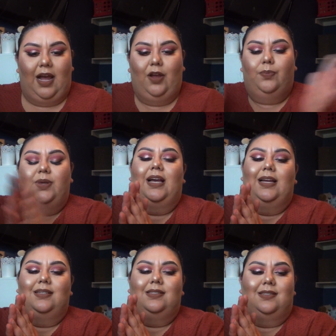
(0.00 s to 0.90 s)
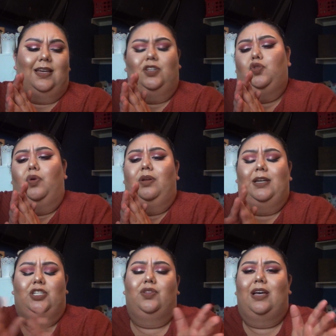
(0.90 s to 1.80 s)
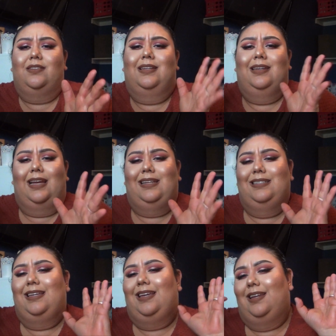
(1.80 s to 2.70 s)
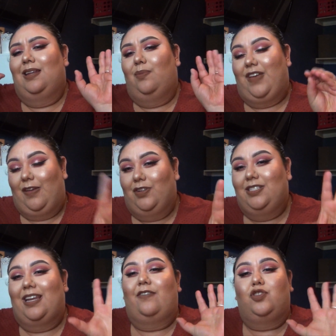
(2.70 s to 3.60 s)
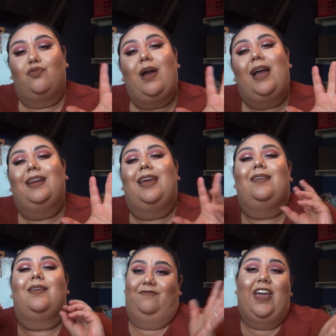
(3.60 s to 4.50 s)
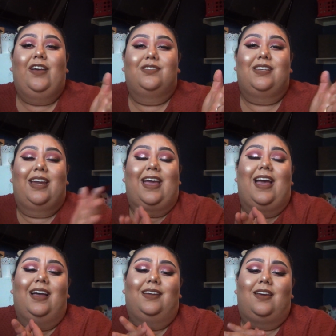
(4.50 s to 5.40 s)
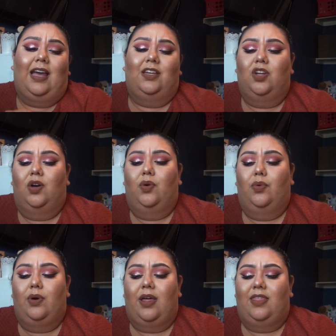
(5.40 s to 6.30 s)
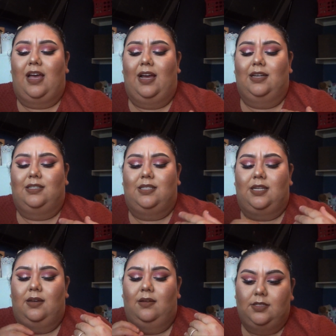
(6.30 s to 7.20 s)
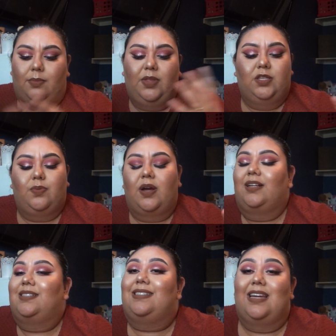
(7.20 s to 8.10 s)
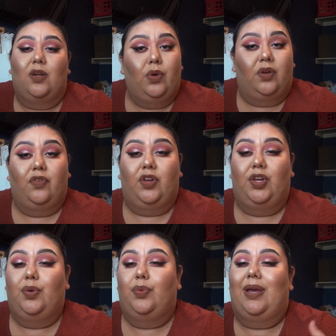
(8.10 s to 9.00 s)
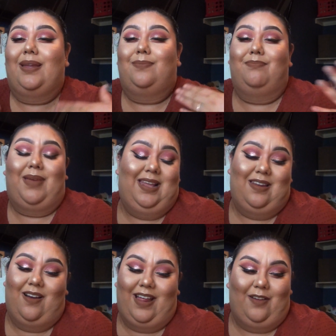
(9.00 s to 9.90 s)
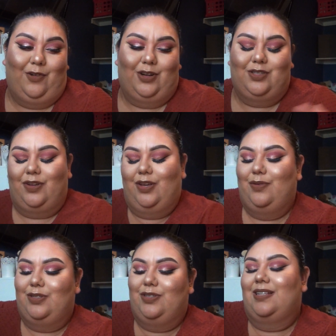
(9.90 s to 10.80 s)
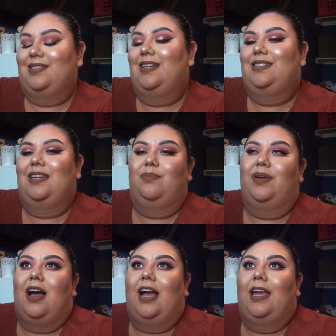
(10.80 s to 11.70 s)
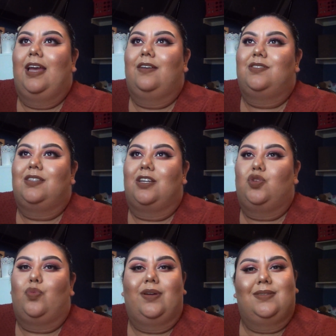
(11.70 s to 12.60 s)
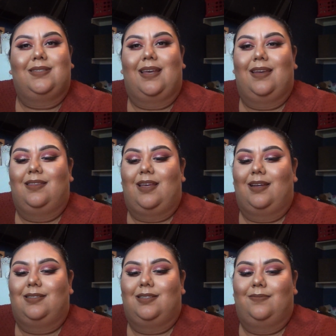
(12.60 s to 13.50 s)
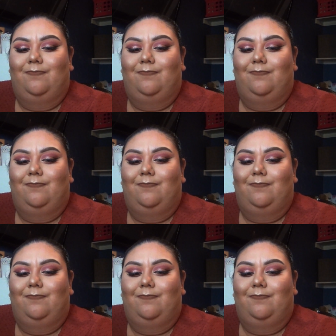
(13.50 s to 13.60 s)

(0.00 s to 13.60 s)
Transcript: I hope you guys enjoyed my 2019 favorites that I've tried and fails that I had. I know that some of these products didn't work for you and may not have worked for you in 2019, but I have such weird skin that